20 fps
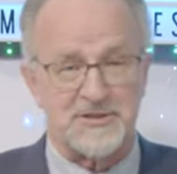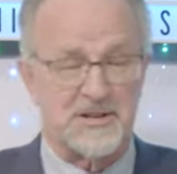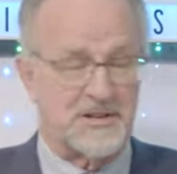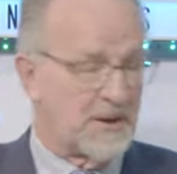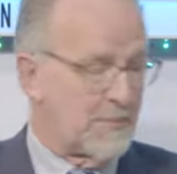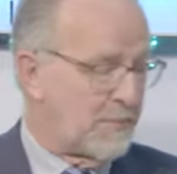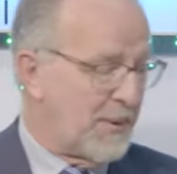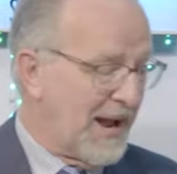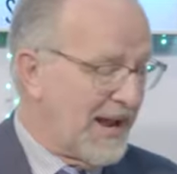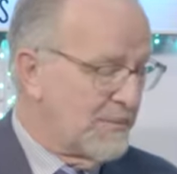And
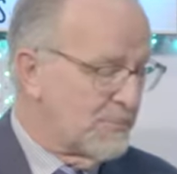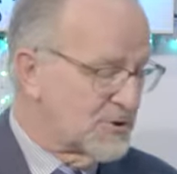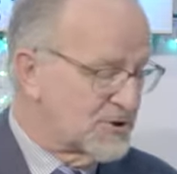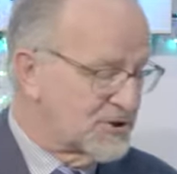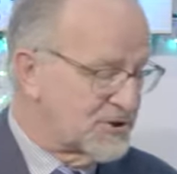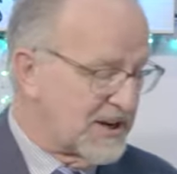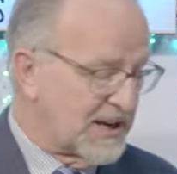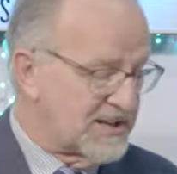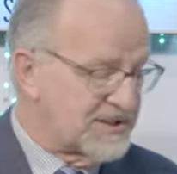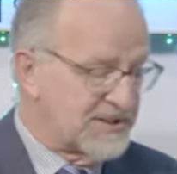the Bible
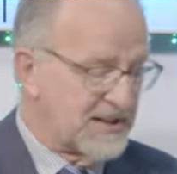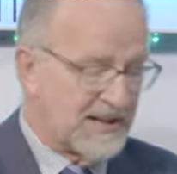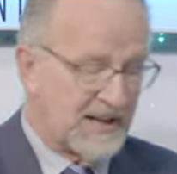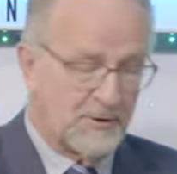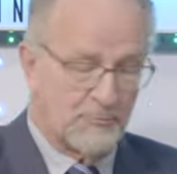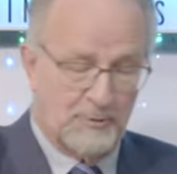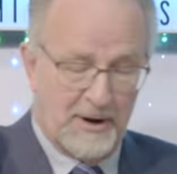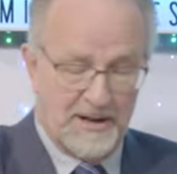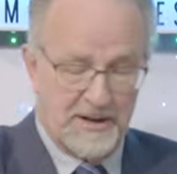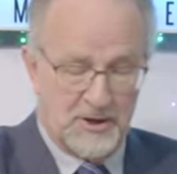says, and I
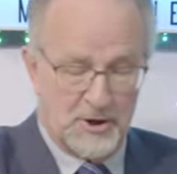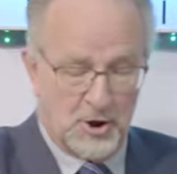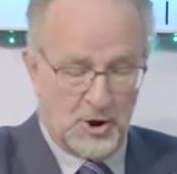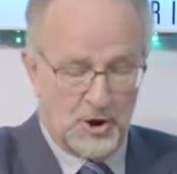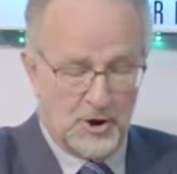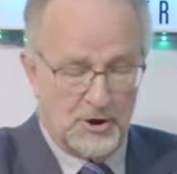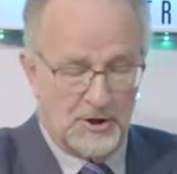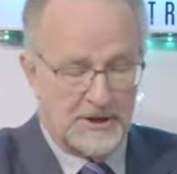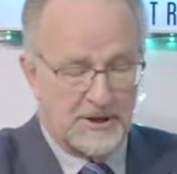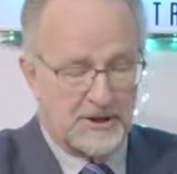read it
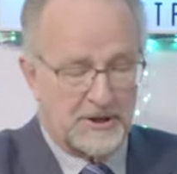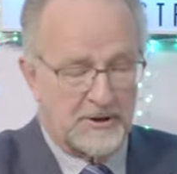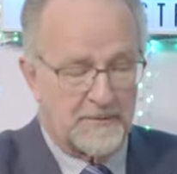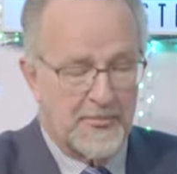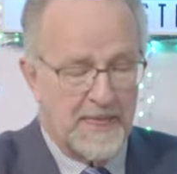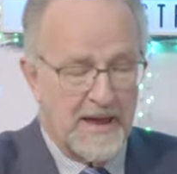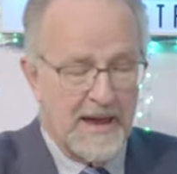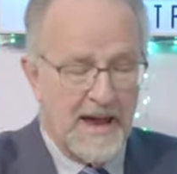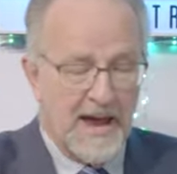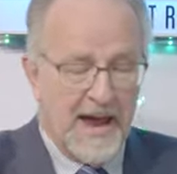earlier,
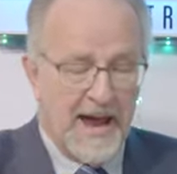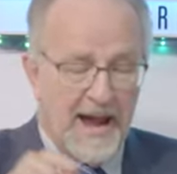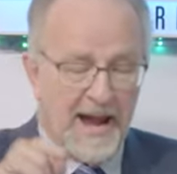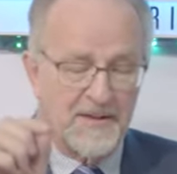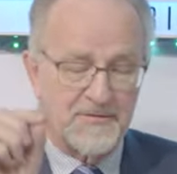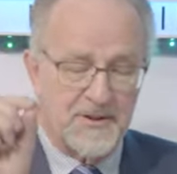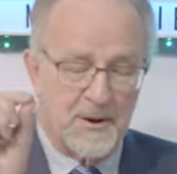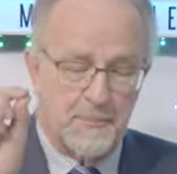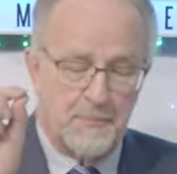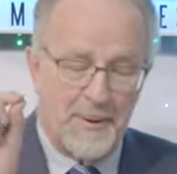
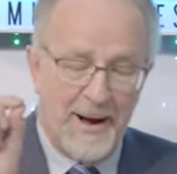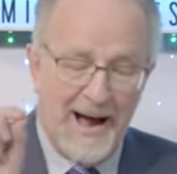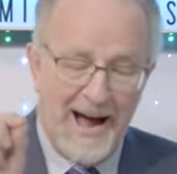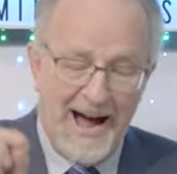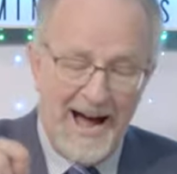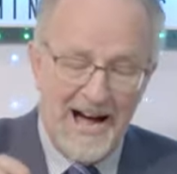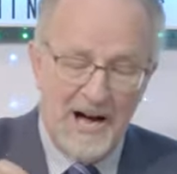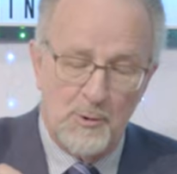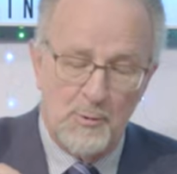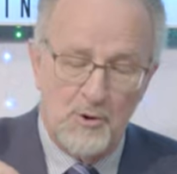and the
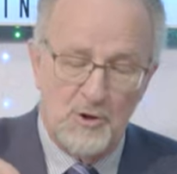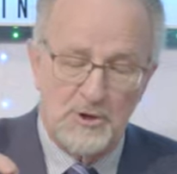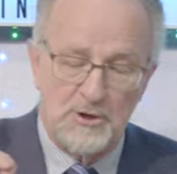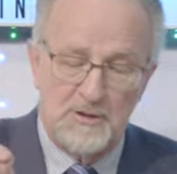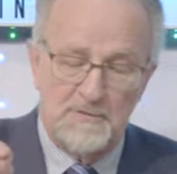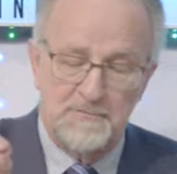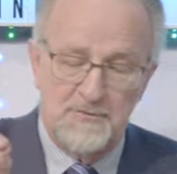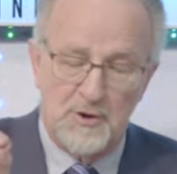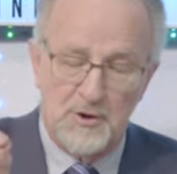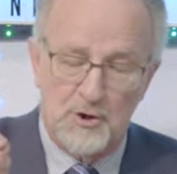power
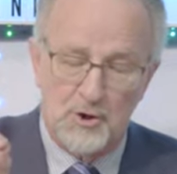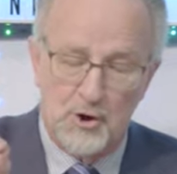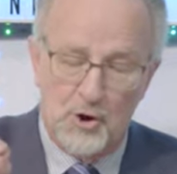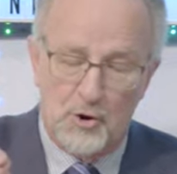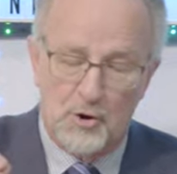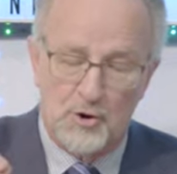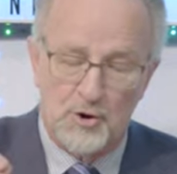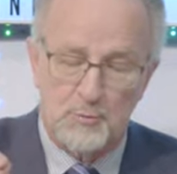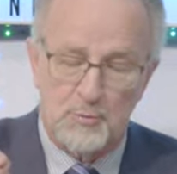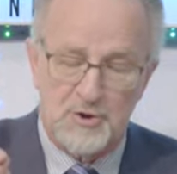of the
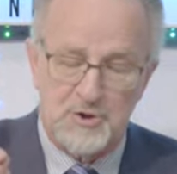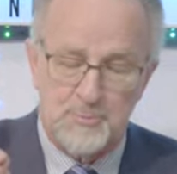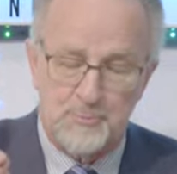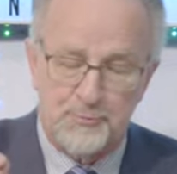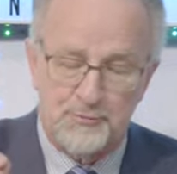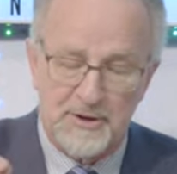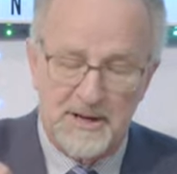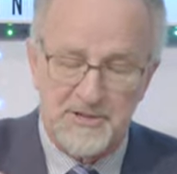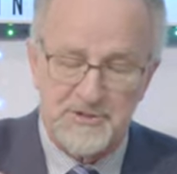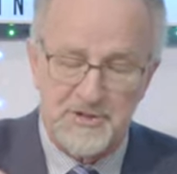Lord was
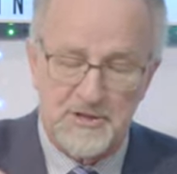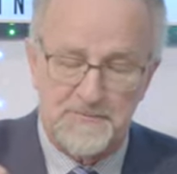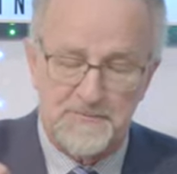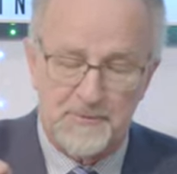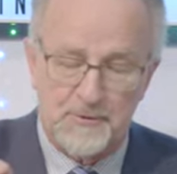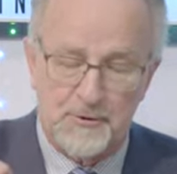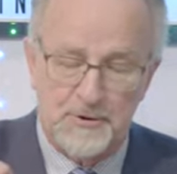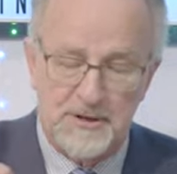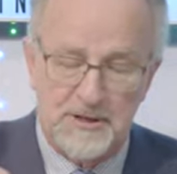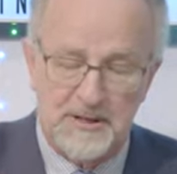present
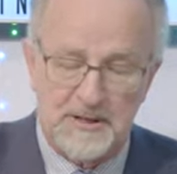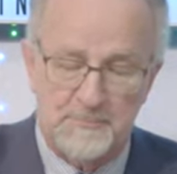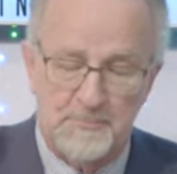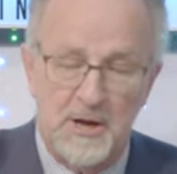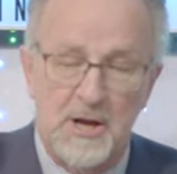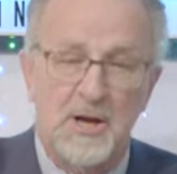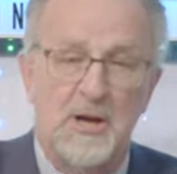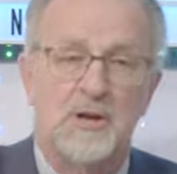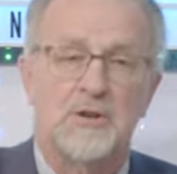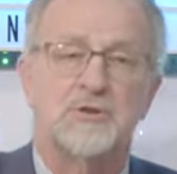for him
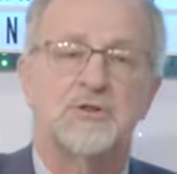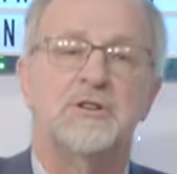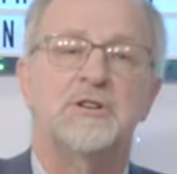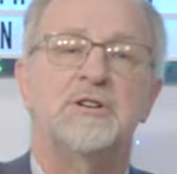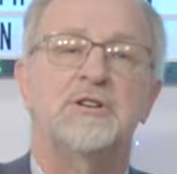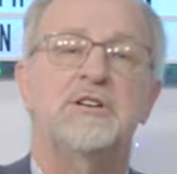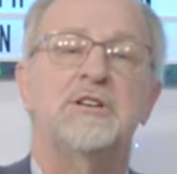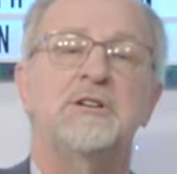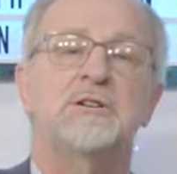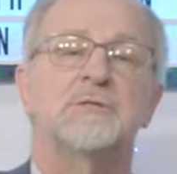to
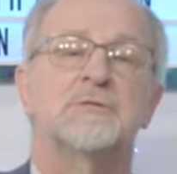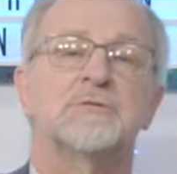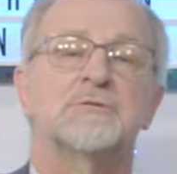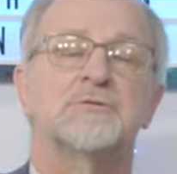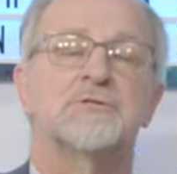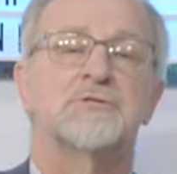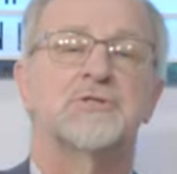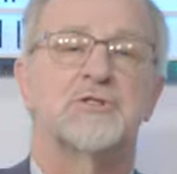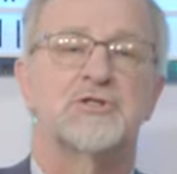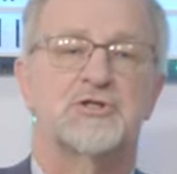
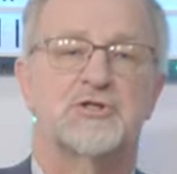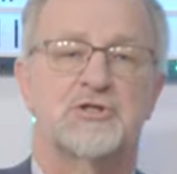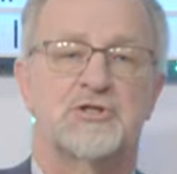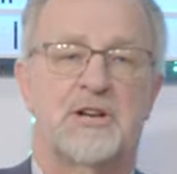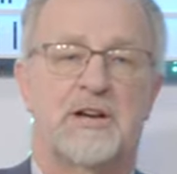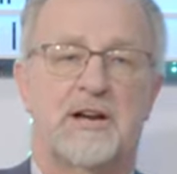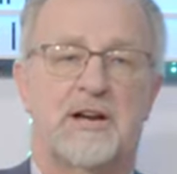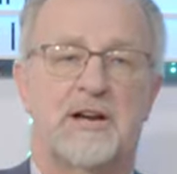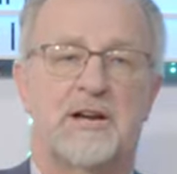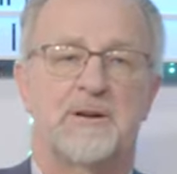heal the
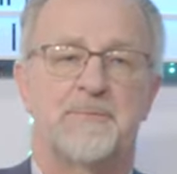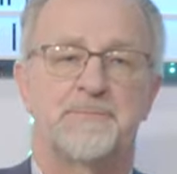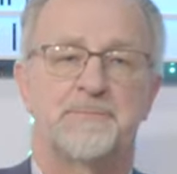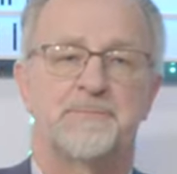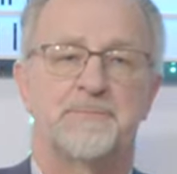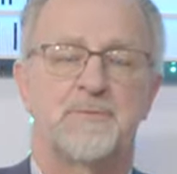sick.